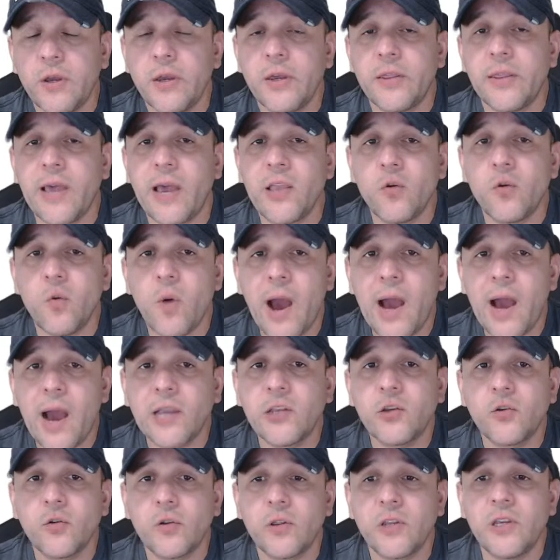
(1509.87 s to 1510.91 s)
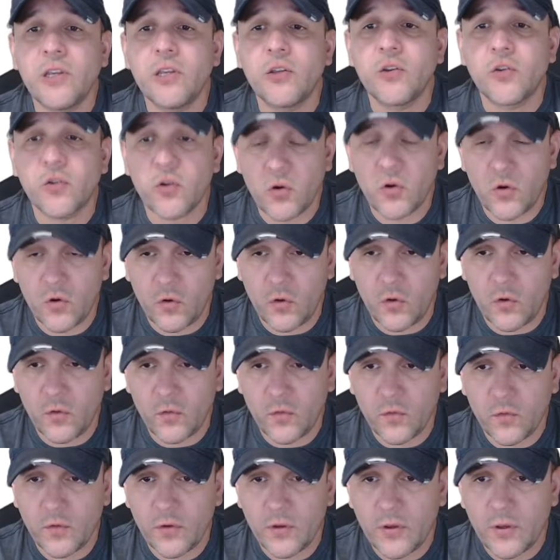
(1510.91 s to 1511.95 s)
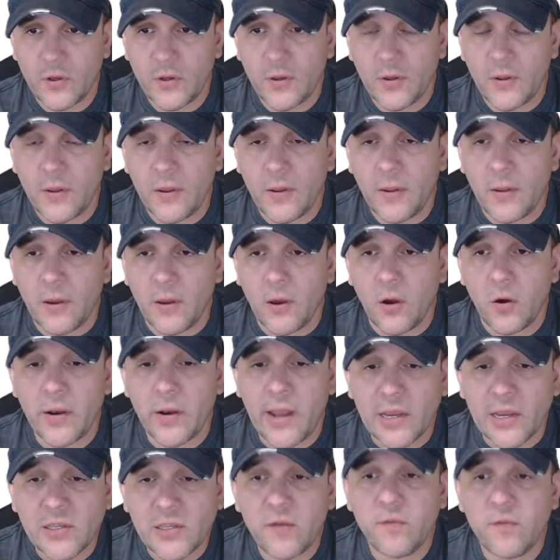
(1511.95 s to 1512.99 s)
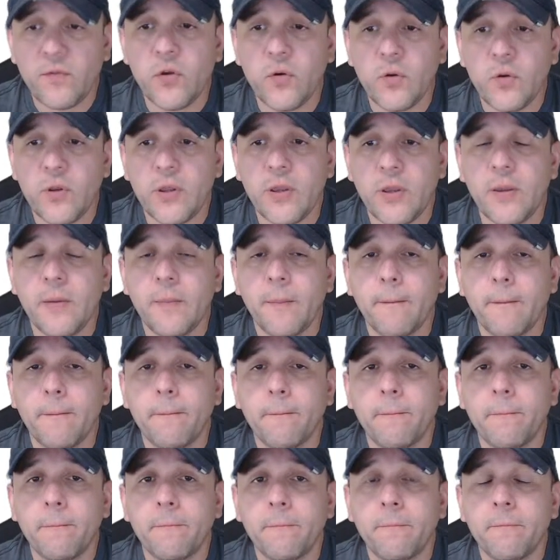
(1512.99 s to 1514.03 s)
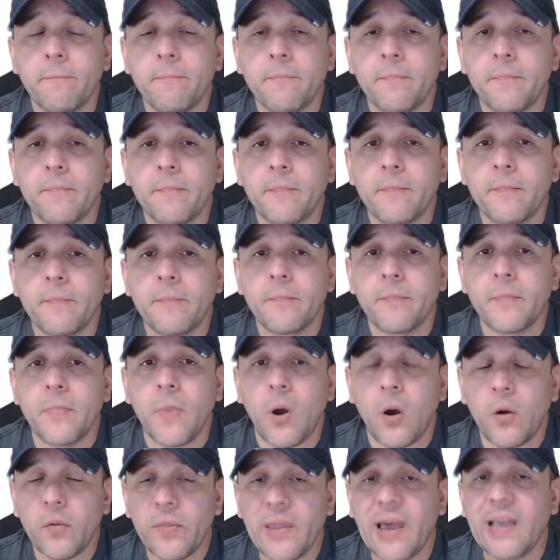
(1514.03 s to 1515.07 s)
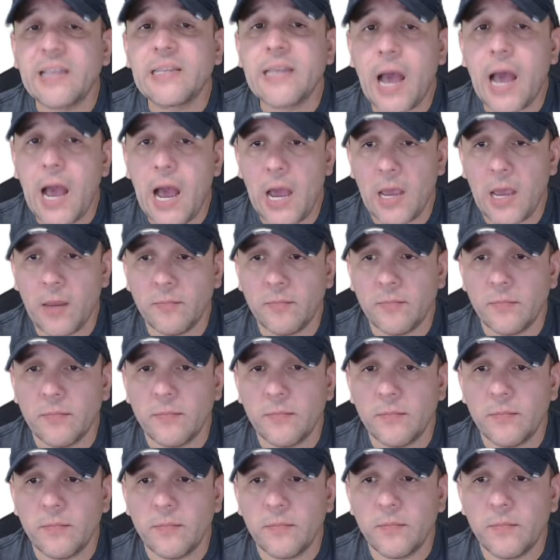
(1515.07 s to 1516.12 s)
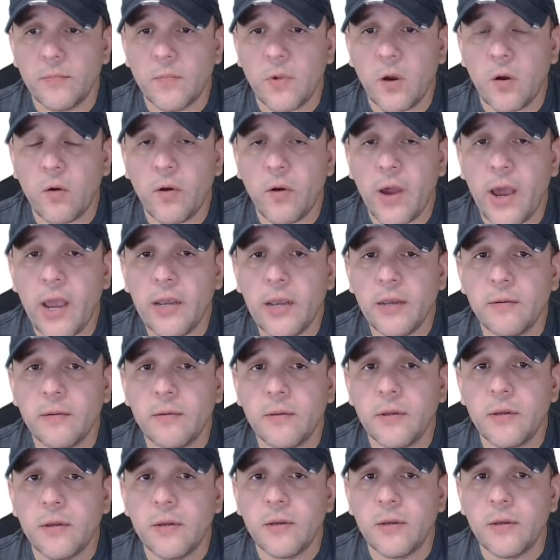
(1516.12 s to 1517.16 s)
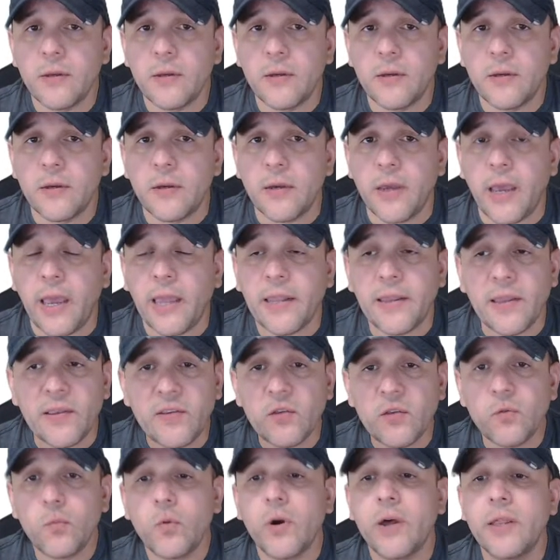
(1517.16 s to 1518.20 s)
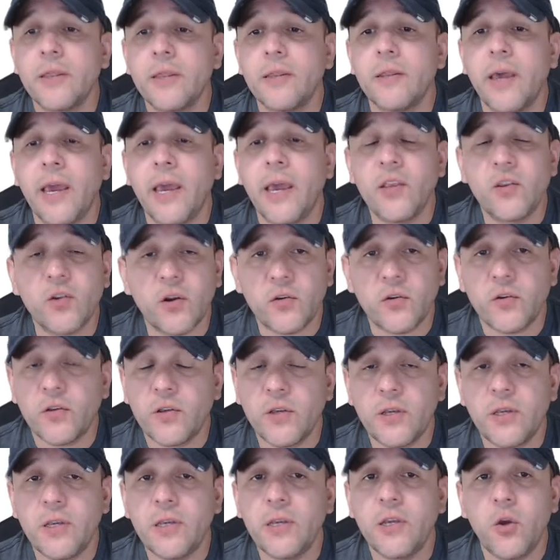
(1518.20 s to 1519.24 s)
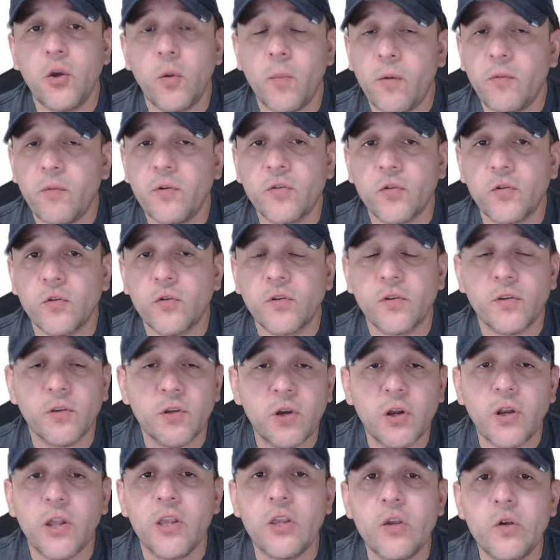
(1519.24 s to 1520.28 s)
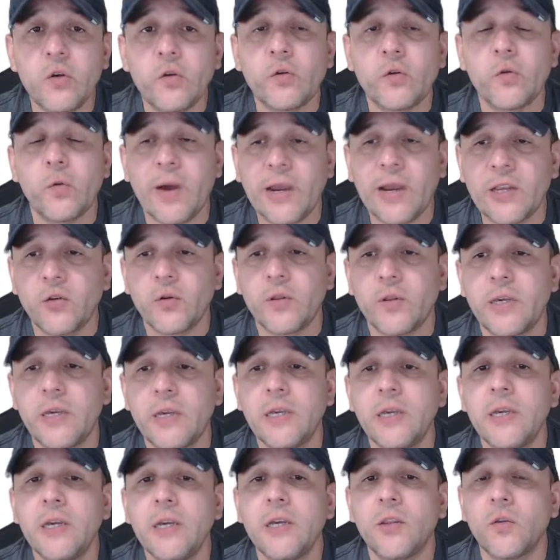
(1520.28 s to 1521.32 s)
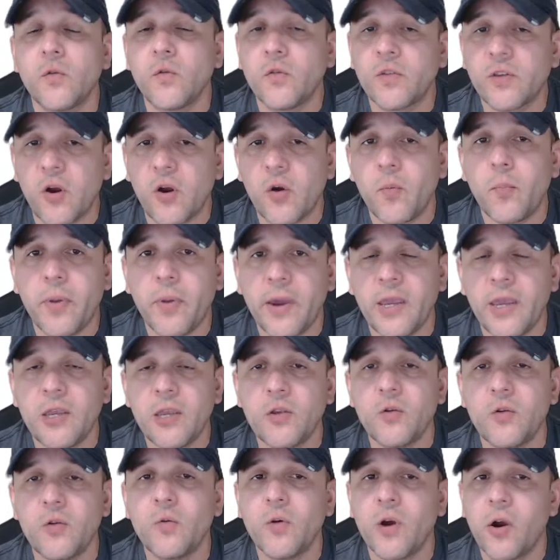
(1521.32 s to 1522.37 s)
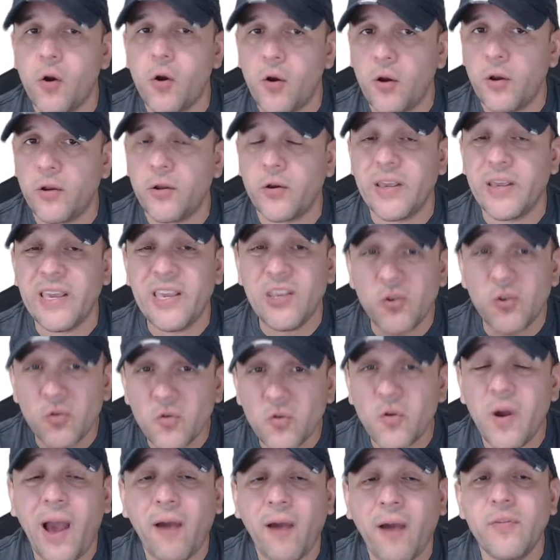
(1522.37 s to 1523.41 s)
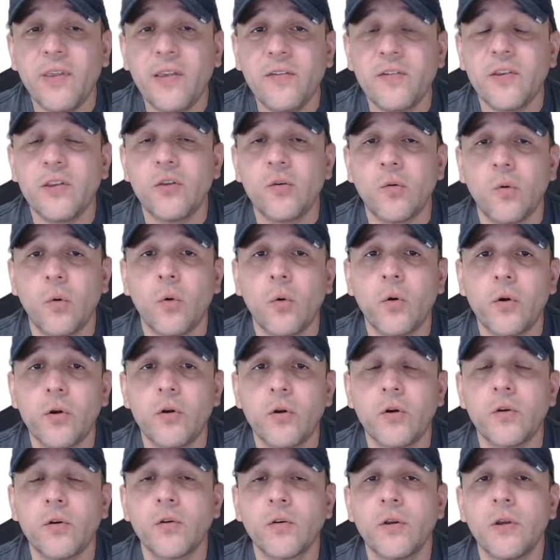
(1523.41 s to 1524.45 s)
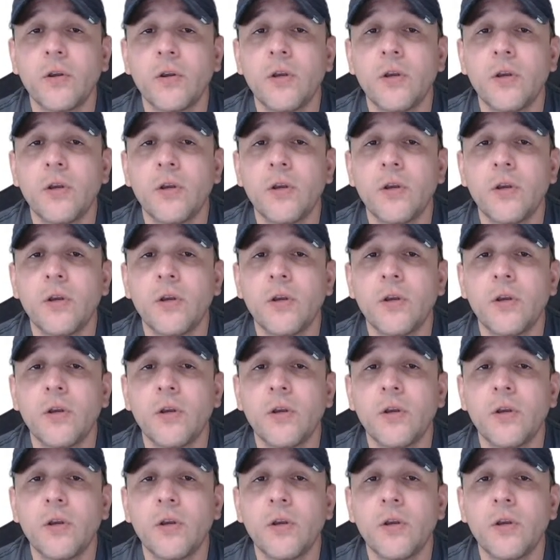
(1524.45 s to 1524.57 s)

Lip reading: that you actually serve on active duty on that time. All right? And this is what HRC, Human Resources, is going to use to start paying you earlier. If you don't have this in your orders,